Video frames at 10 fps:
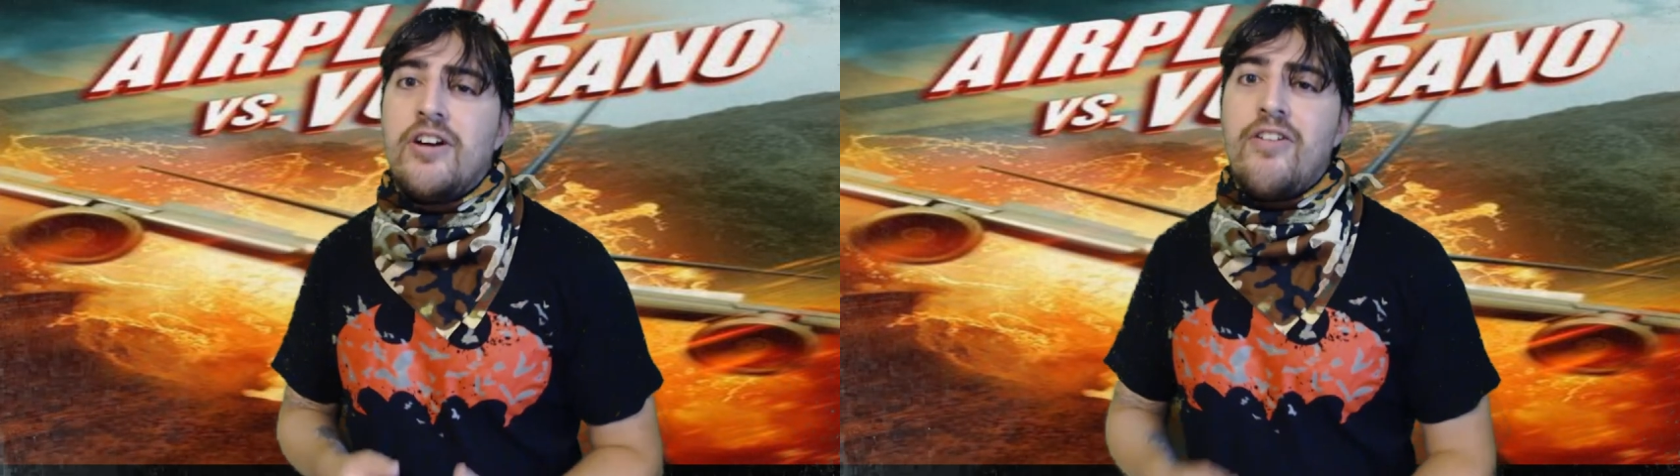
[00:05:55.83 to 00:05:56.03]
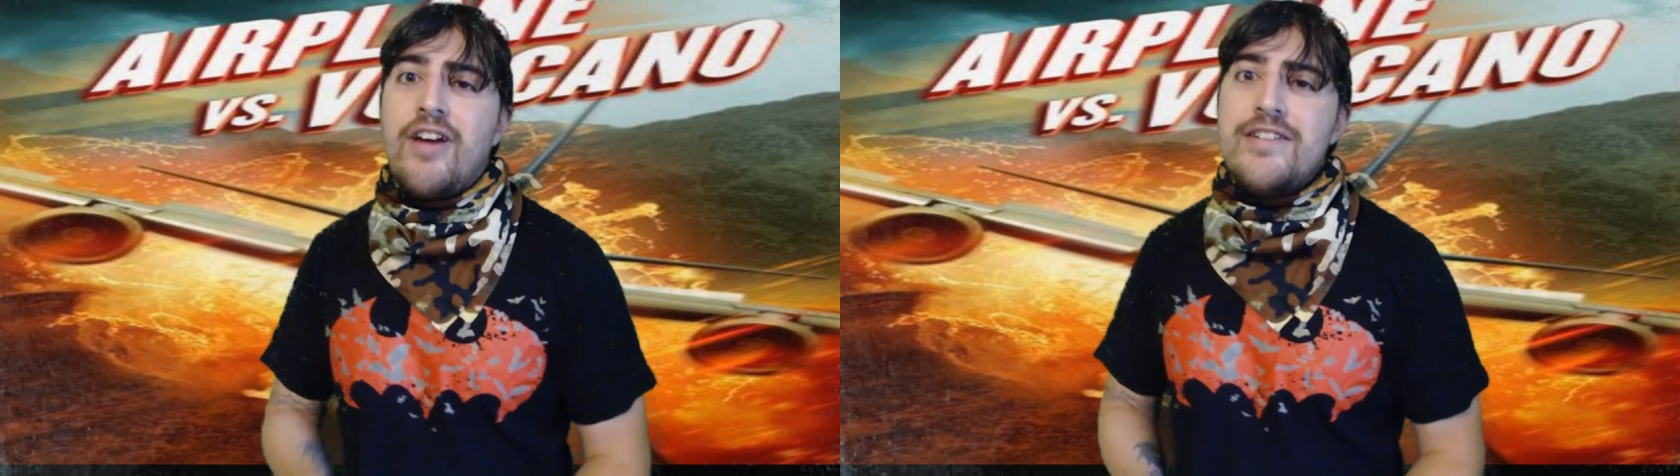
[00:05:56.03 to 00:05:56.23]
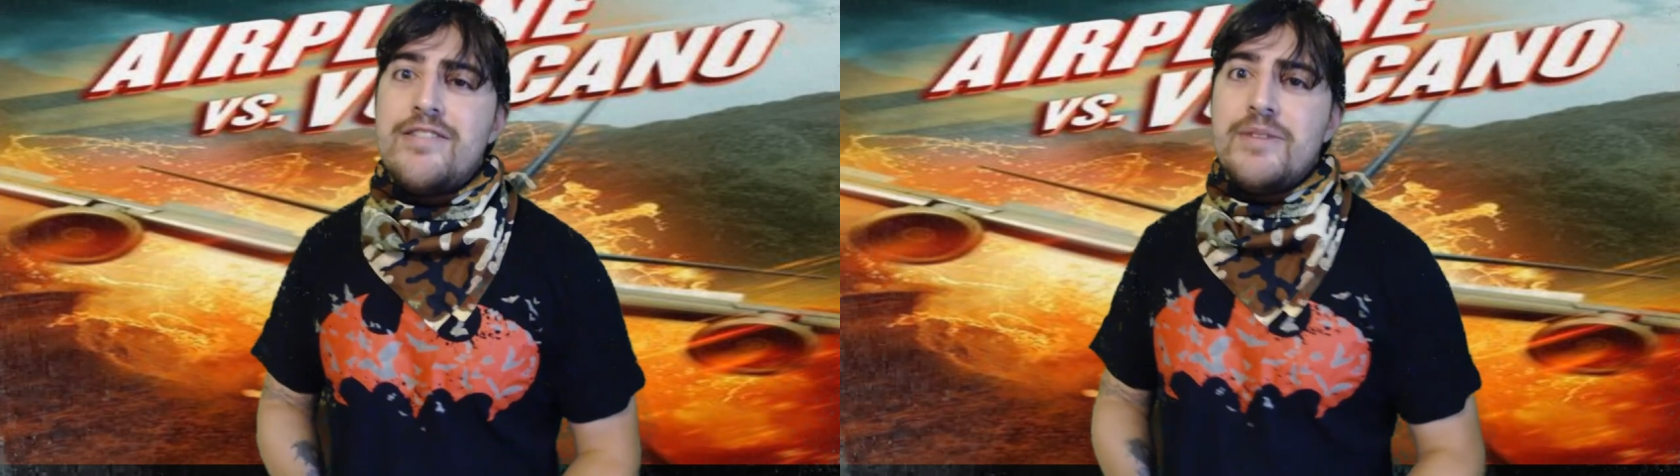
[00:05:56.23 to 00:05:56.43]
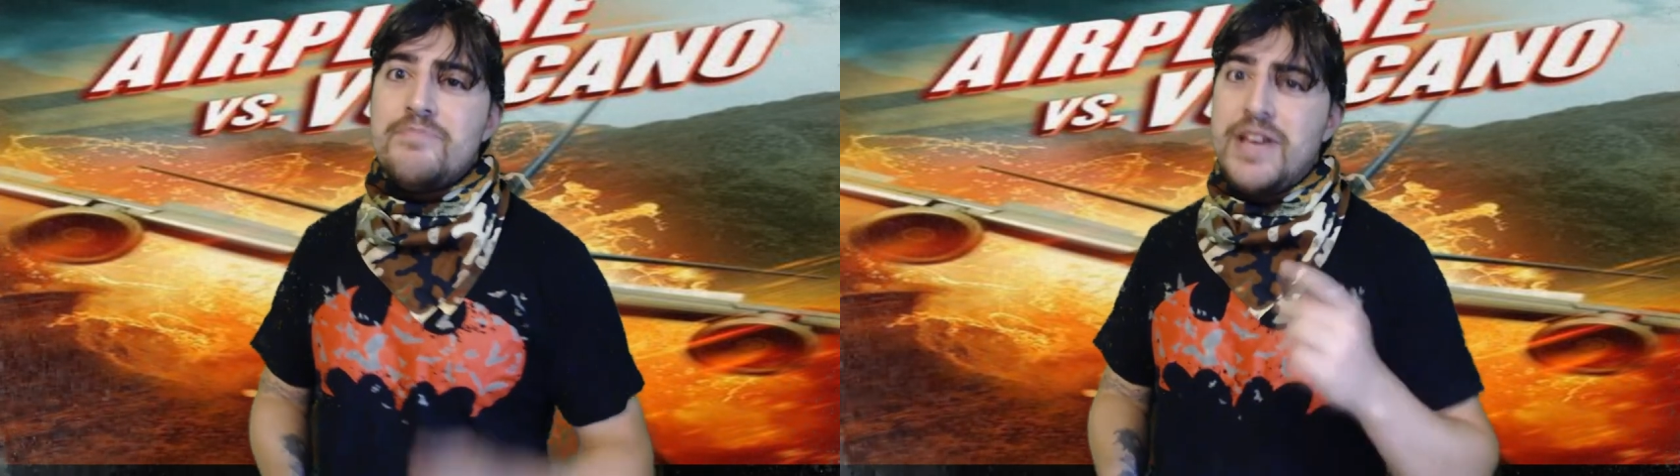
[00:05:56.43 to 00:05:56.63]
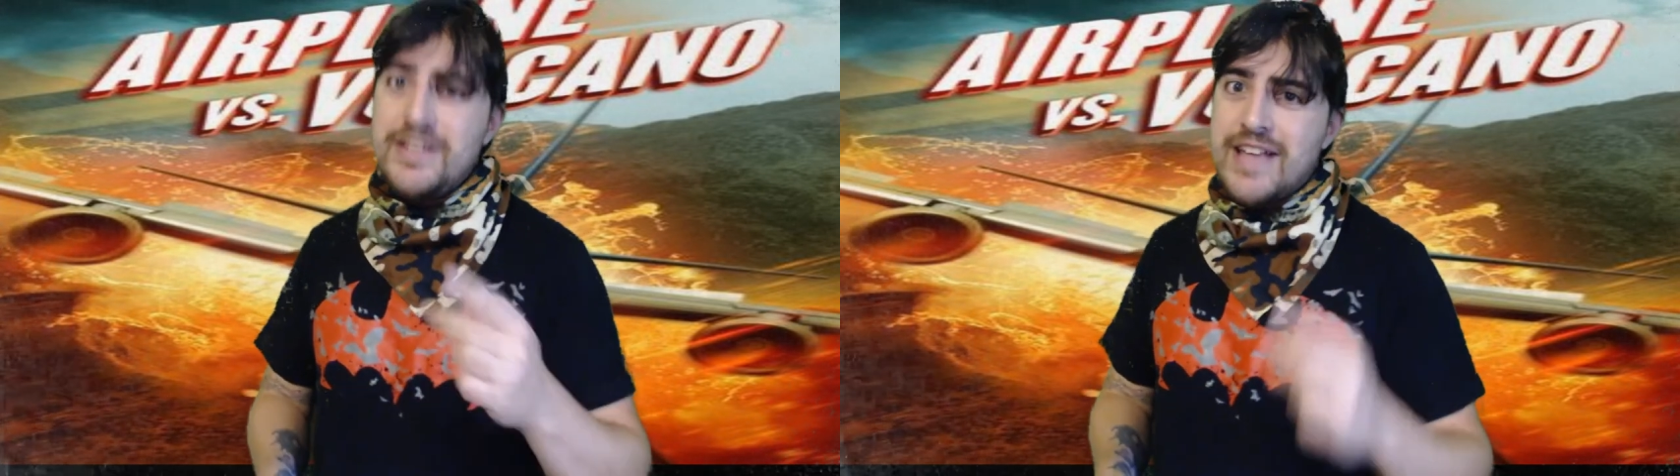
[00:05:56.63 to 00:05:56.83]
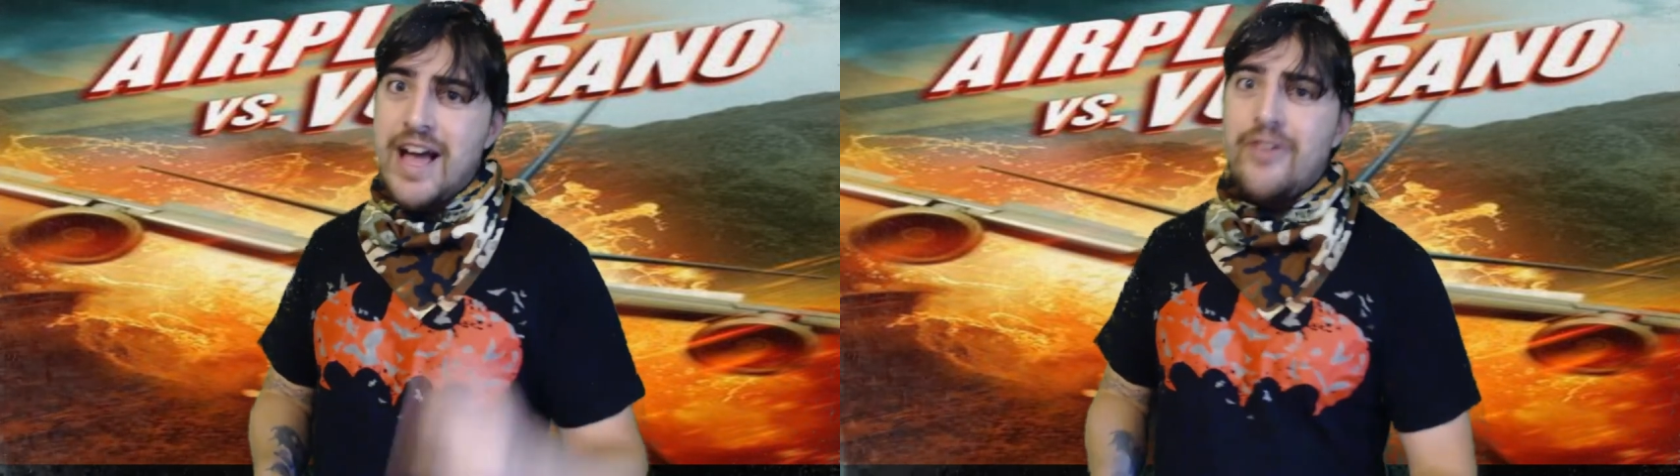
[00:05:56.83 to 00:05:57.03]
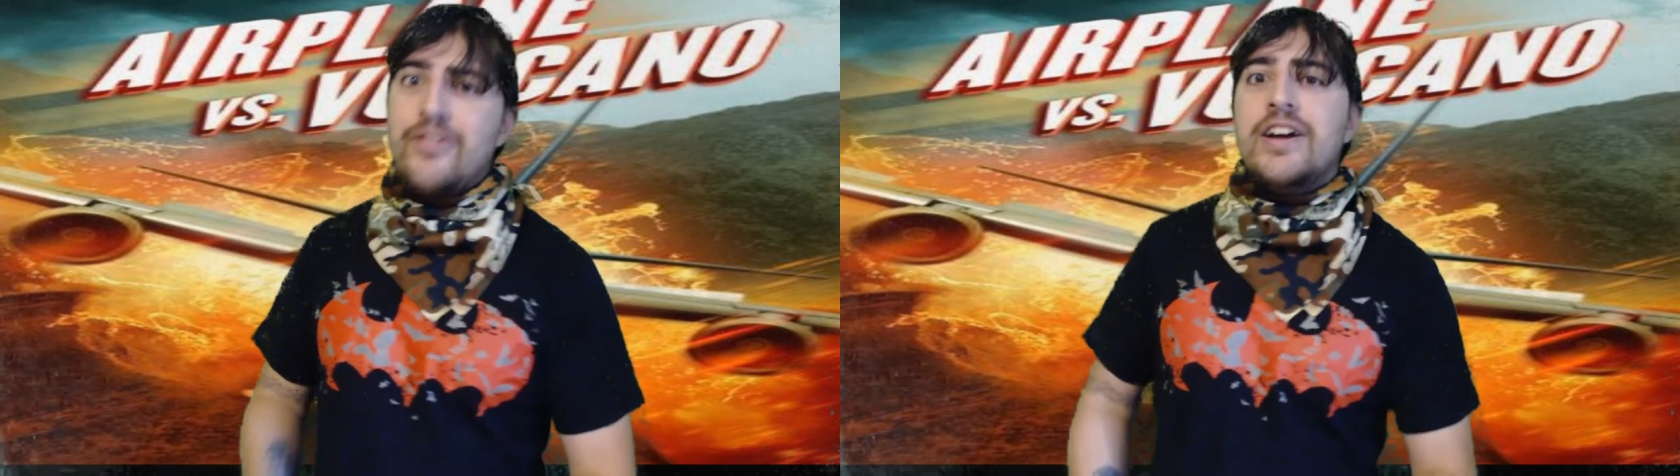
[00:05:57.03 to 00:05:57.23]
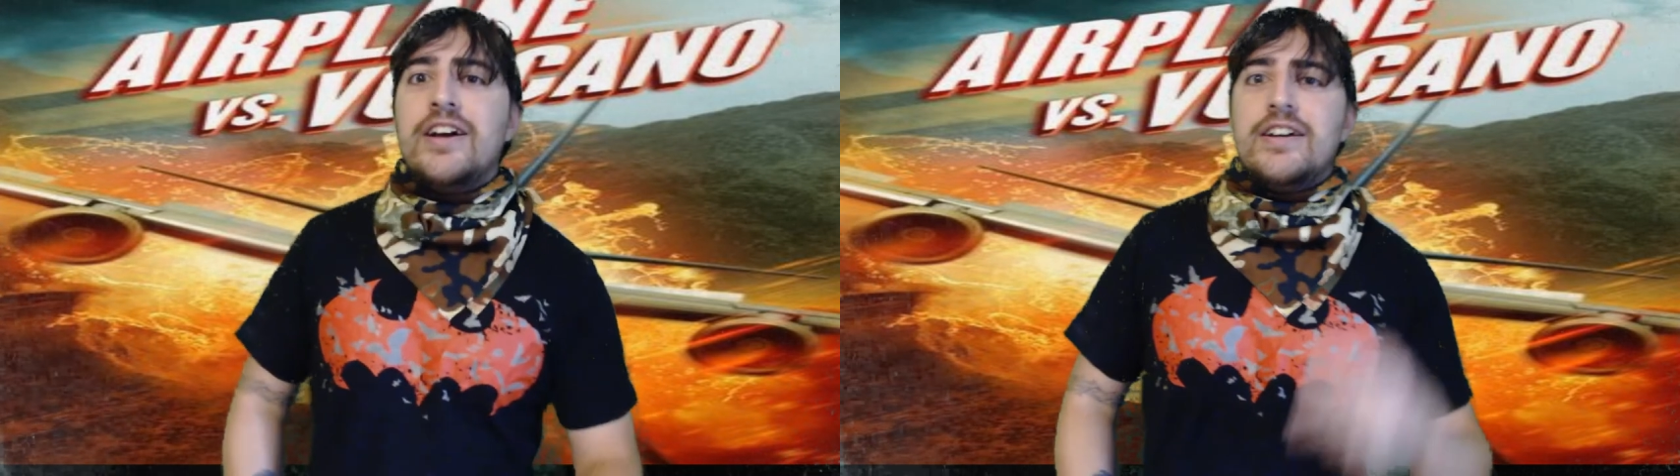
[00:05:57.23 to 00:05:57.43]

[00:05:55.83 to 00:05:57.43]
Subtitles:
All right? Peace out.